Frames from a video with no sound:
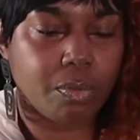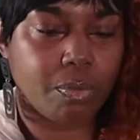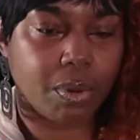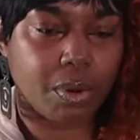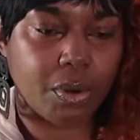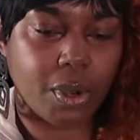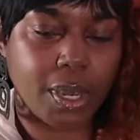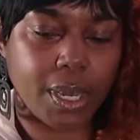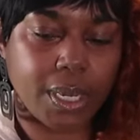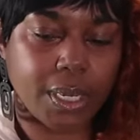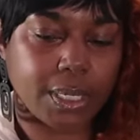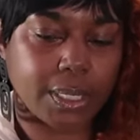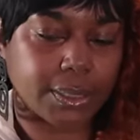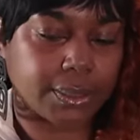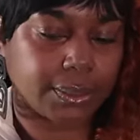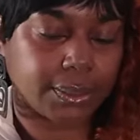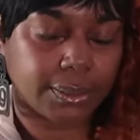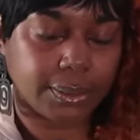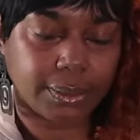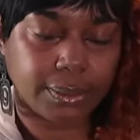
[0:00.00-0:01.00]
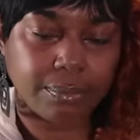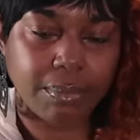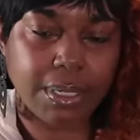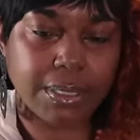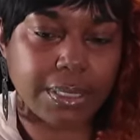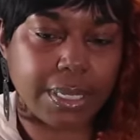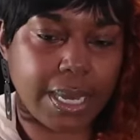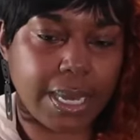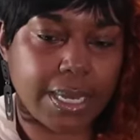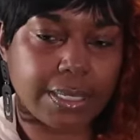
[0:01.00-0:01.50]
boy.
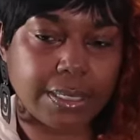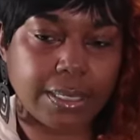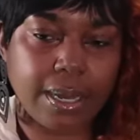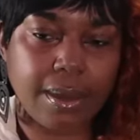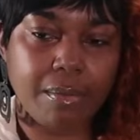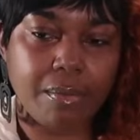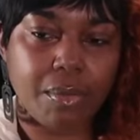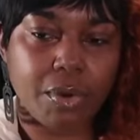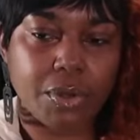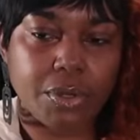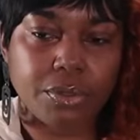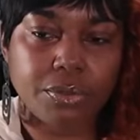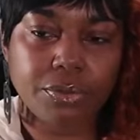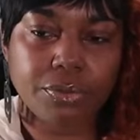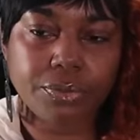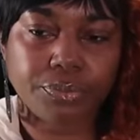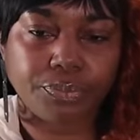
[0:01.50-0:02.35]
Must have had something on you.